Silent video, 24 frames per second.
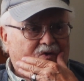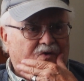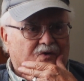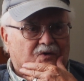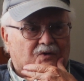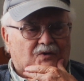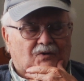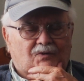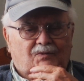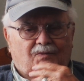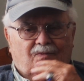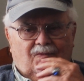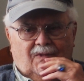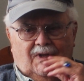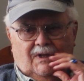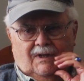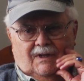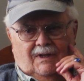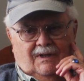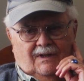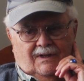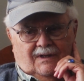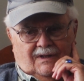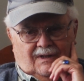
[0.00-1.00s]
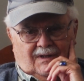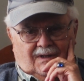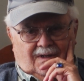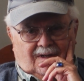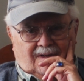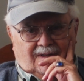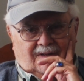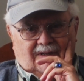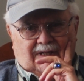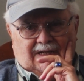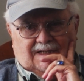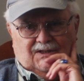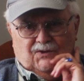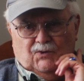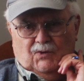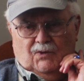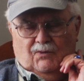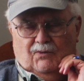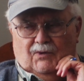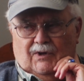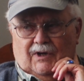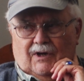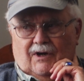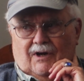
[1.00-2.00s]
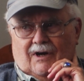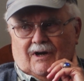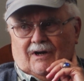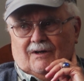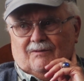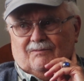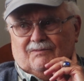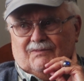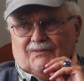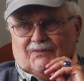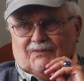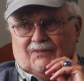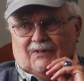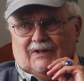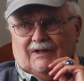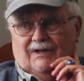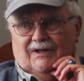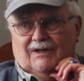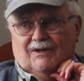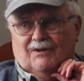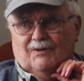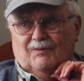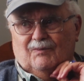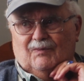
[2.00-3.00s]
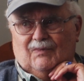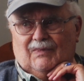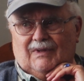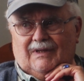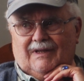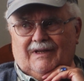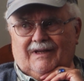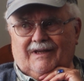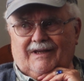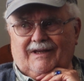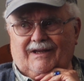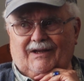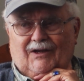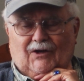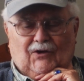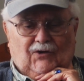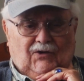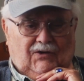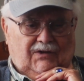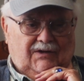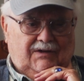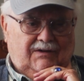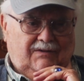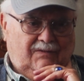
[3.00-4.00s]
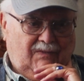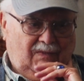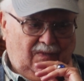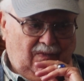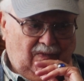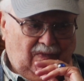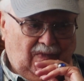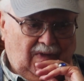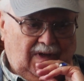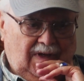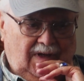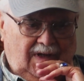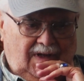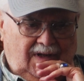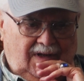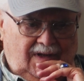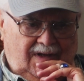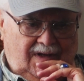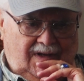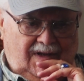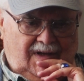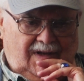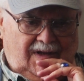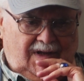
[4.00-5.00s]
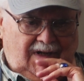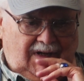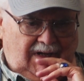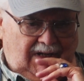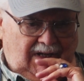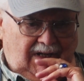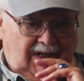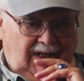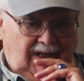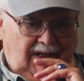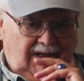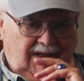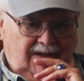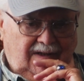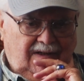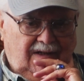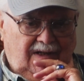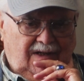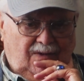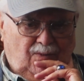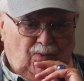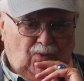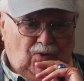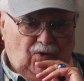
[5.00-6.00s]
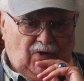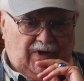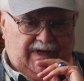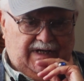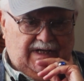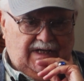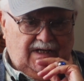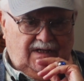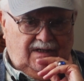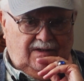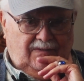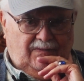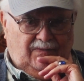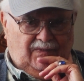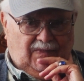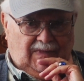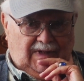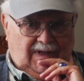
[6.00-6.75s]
So that's where we are. We are here in Meridian.